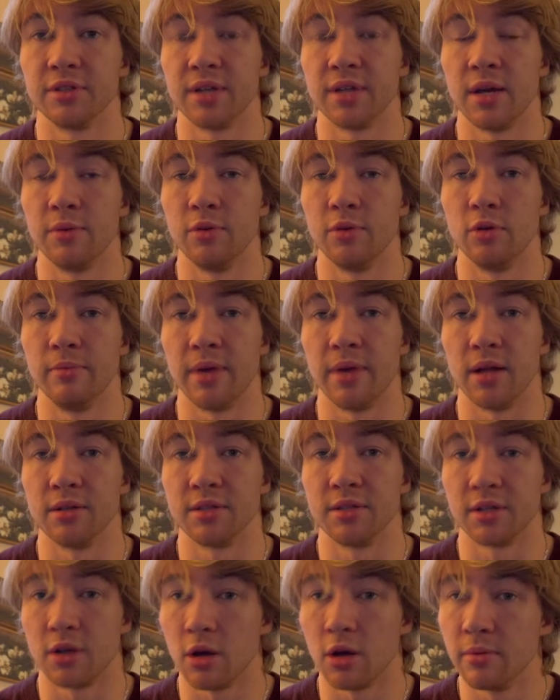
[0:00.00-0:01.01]
I will balance
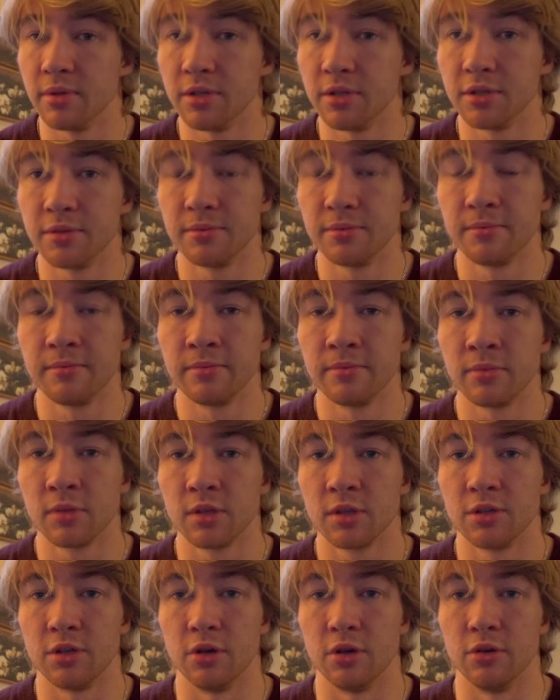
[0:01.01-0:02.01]
the carbons.
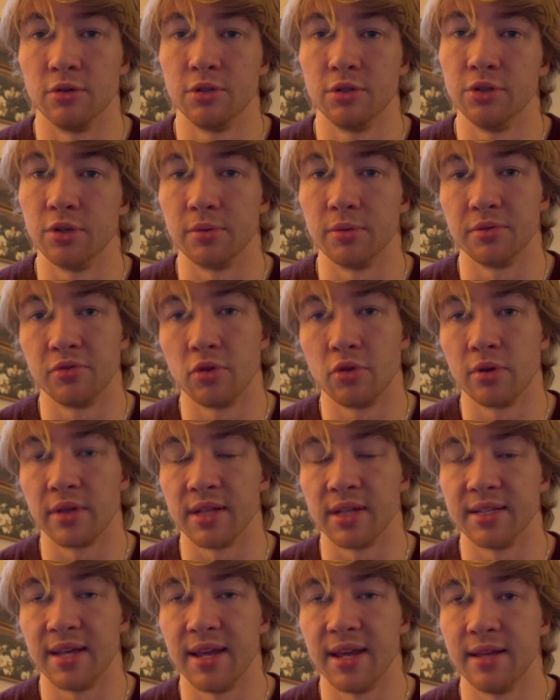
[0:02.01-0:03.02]
So 2 times 4,
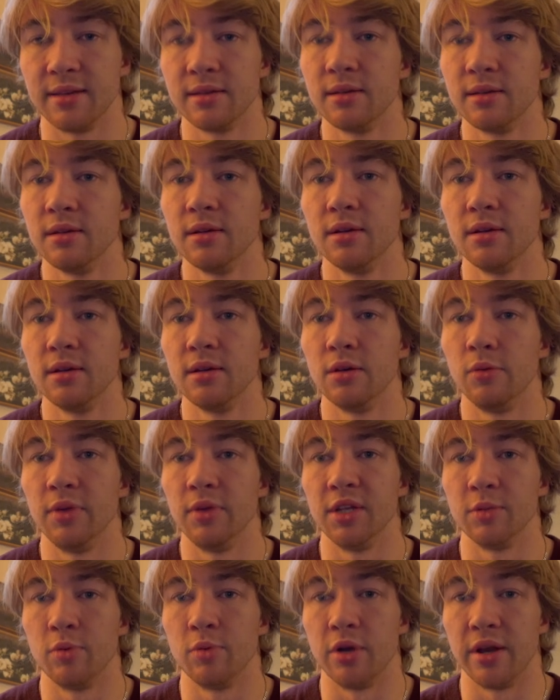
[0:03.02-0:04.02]
that's 8. We
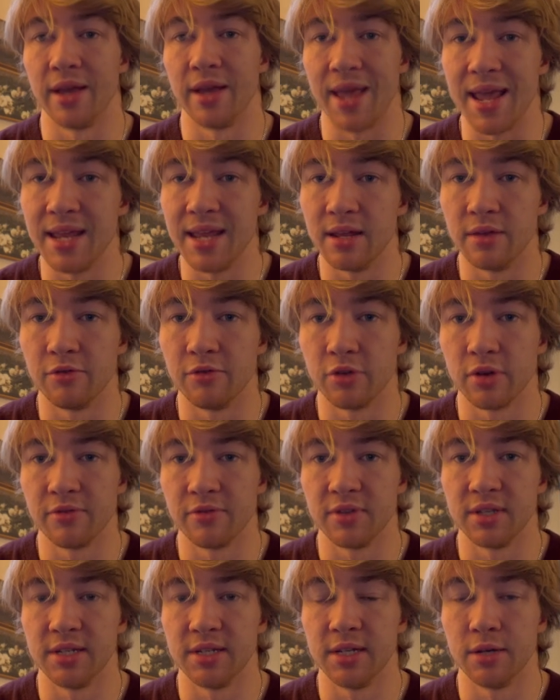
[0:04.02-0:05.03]
need to put an 8 in front of
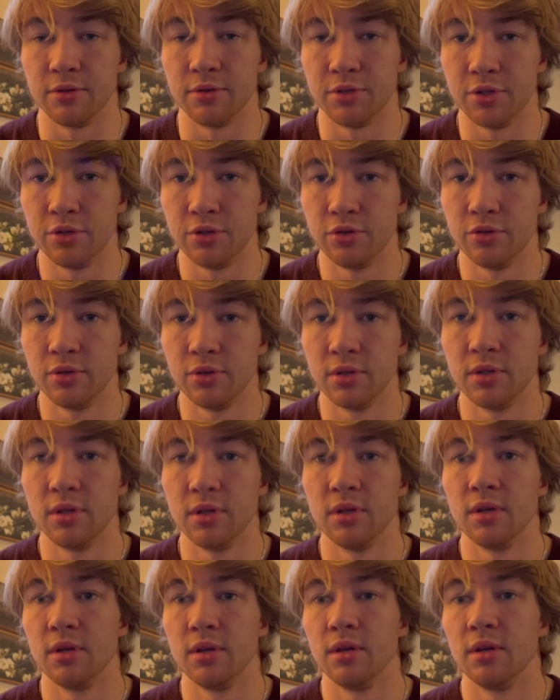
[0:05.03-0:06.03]
the CO2.
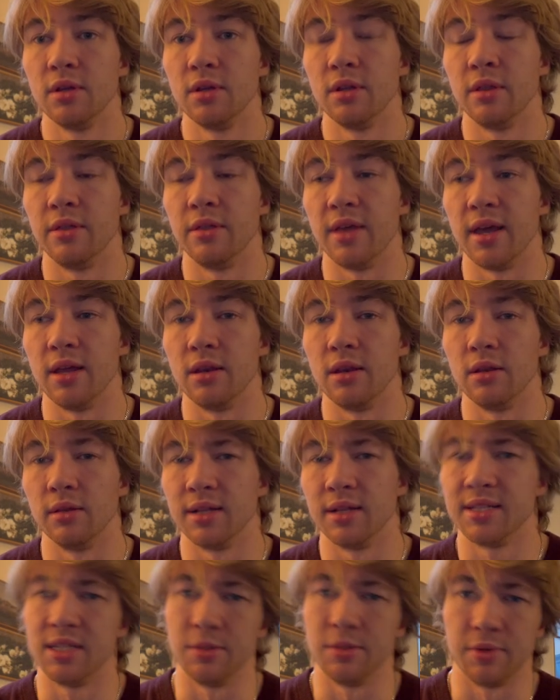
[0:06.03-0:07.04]
Then
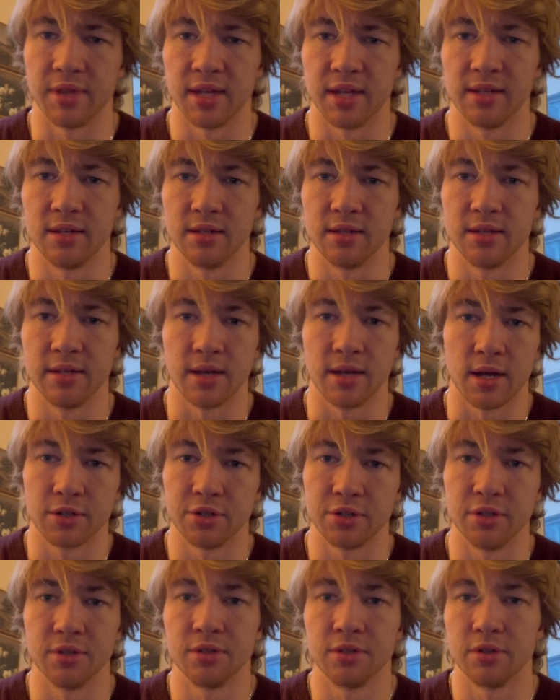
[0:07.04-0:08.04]
let's see what that does to the
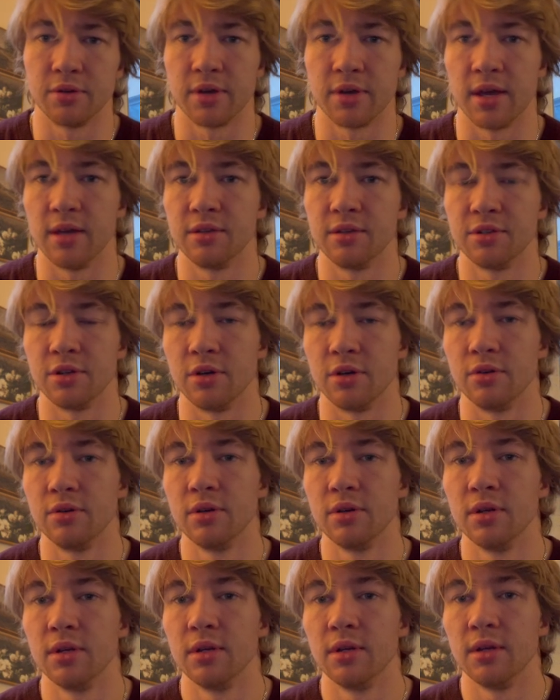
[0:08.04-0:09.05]
oxygens. Okay, so
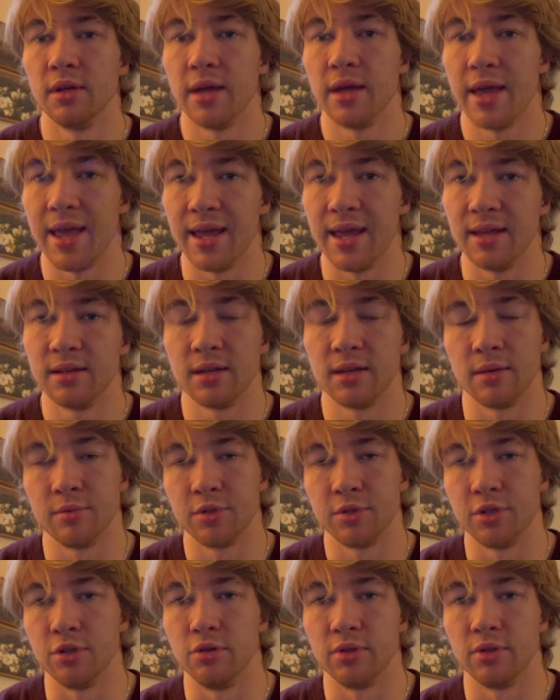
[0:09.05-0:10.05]
8 times
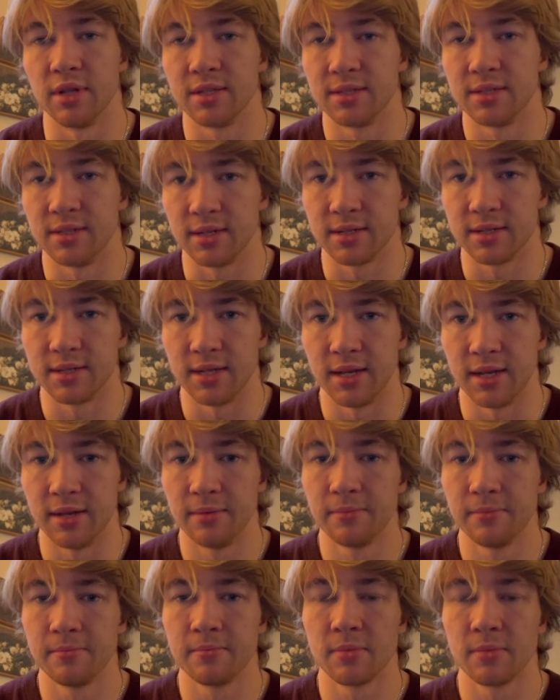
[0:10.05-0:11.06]
2, that's 16.